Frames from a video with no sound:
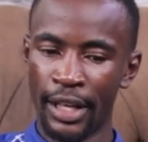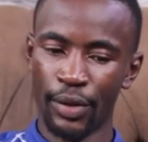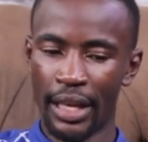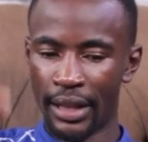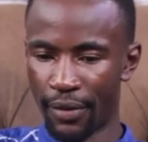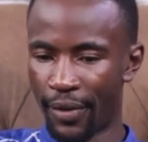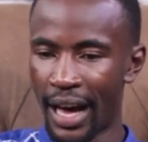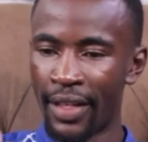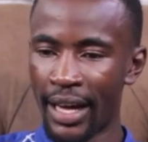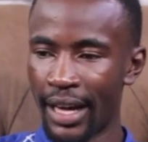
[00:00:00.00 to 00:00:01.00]
so that the
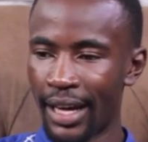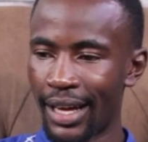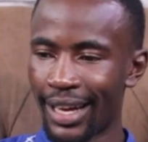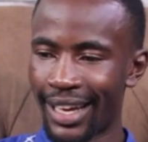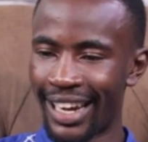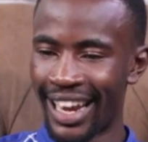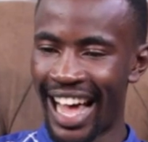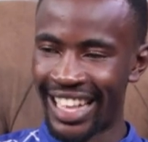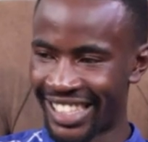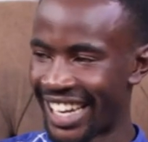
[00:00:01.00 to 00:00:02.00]
Father can
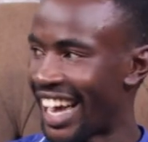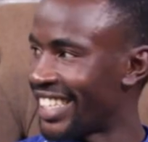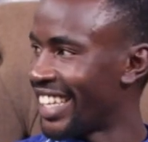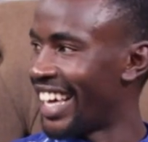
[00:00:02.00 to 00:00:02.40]
answer us.